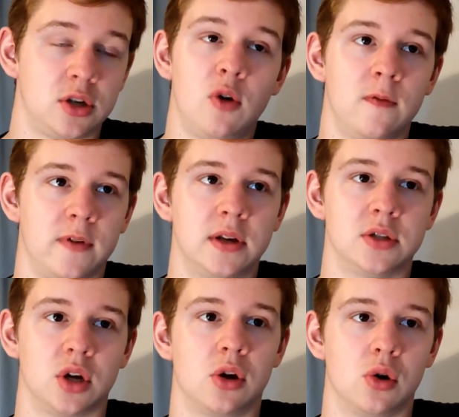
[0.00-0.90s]

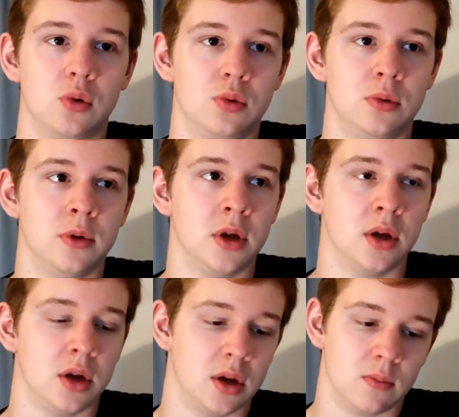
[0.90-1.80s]
dolphins are cool,
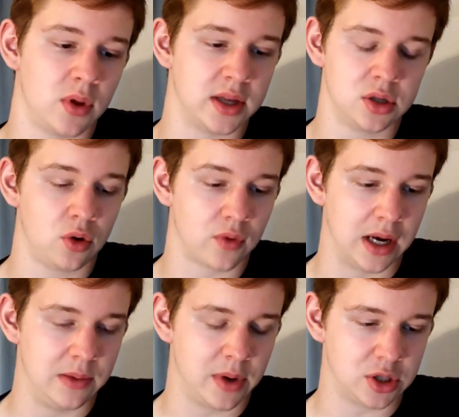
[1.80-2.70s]
but there's not
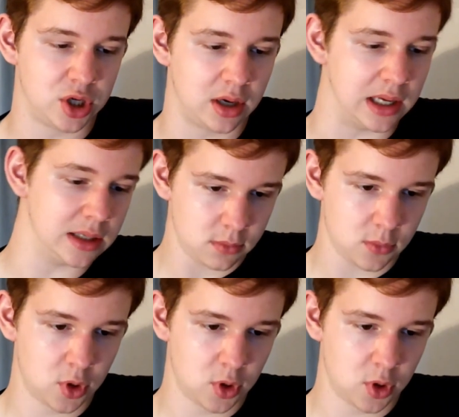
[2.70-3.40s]
really much in it.